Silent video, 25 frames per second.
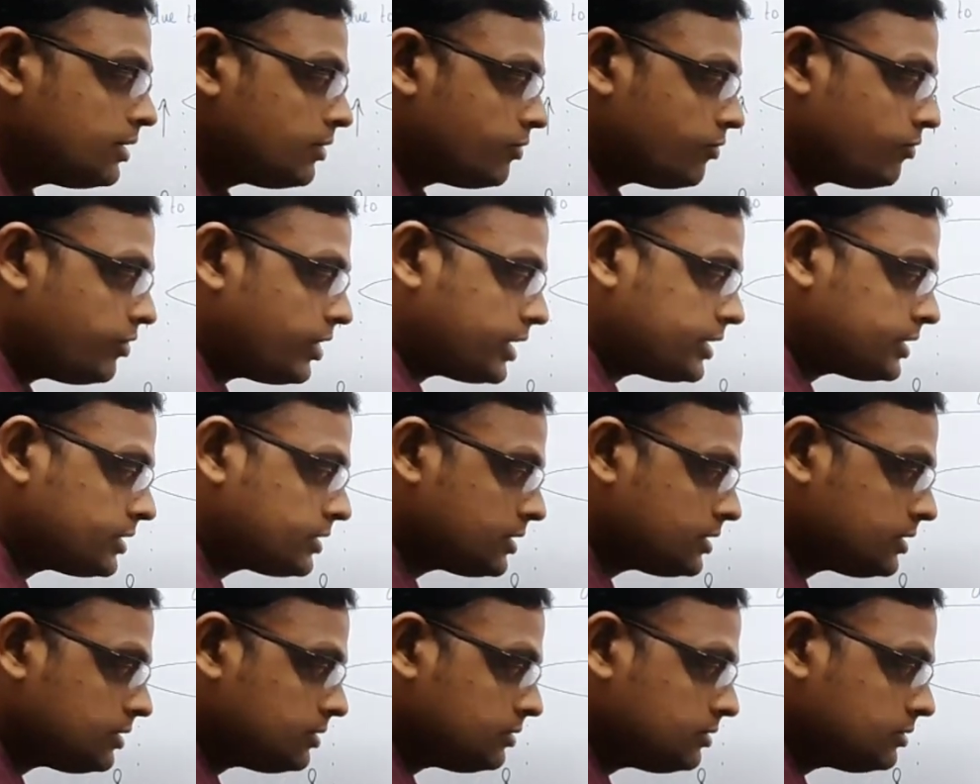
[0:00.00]

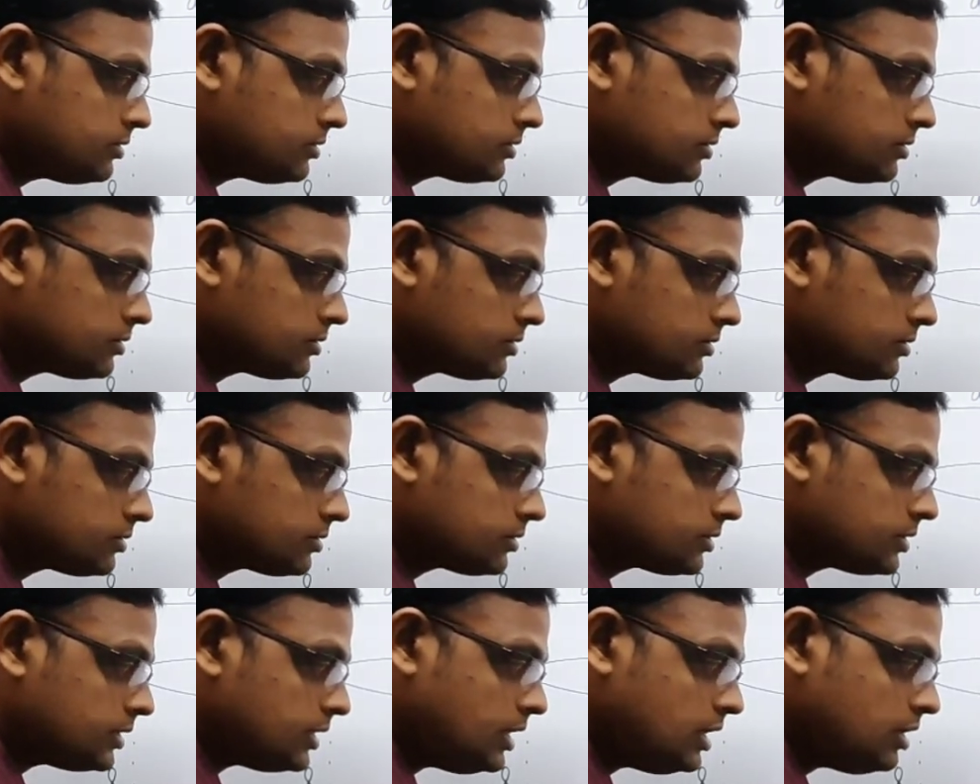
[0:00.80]
vector
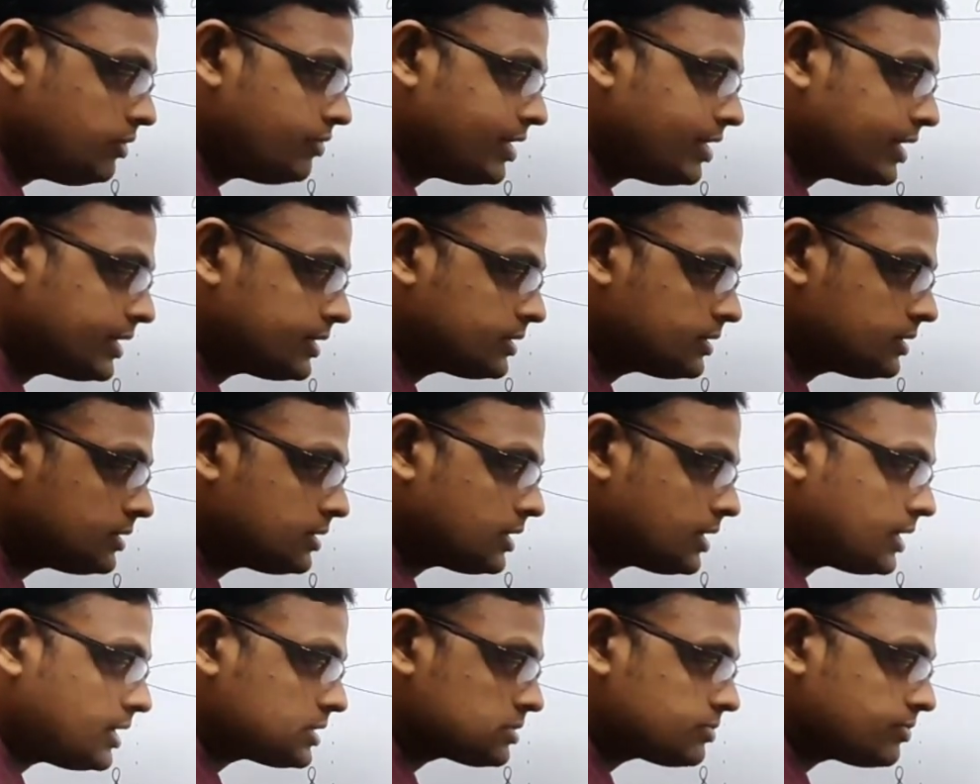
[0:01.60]
E vector
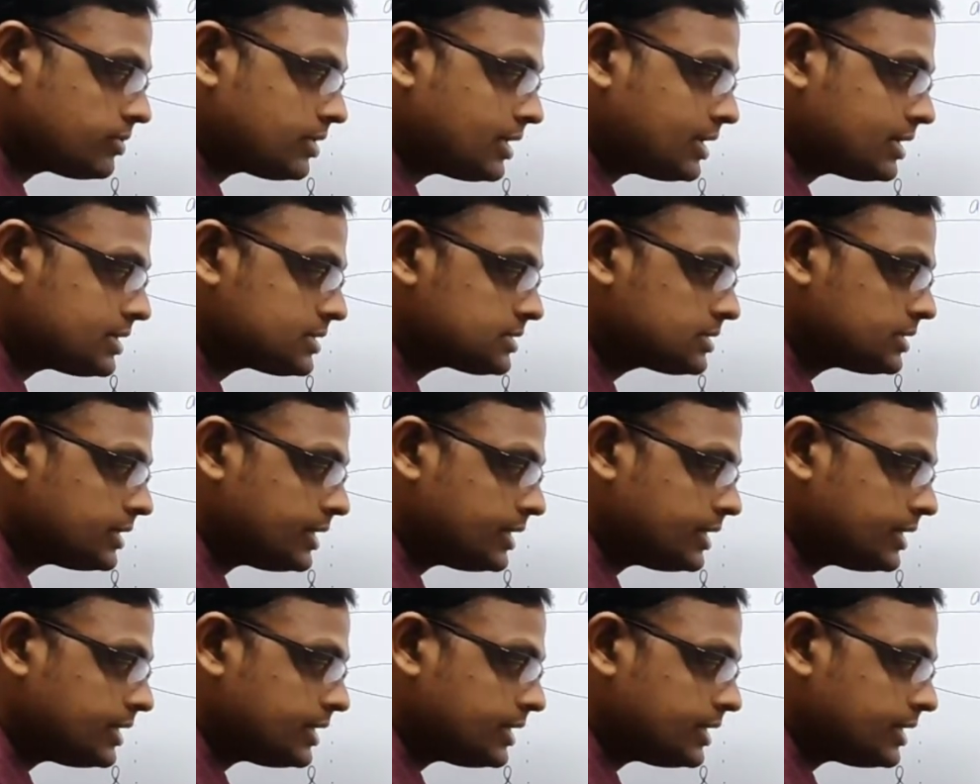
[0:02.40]
as well as